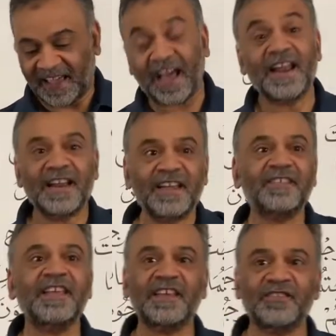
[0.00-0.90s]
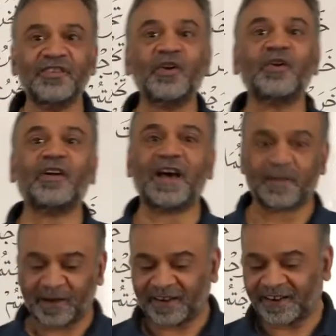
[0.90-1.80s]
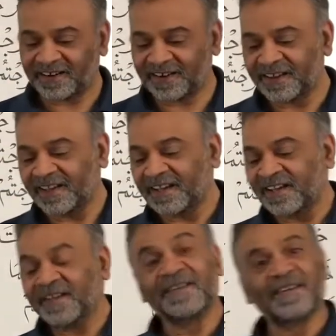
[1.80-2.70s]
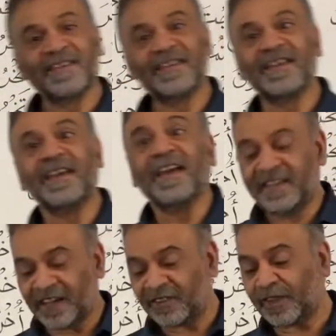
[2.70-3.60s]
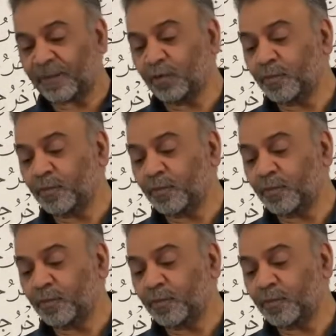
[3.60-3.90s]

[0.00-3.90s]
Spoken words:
Allazi is your khabar. Yaktabu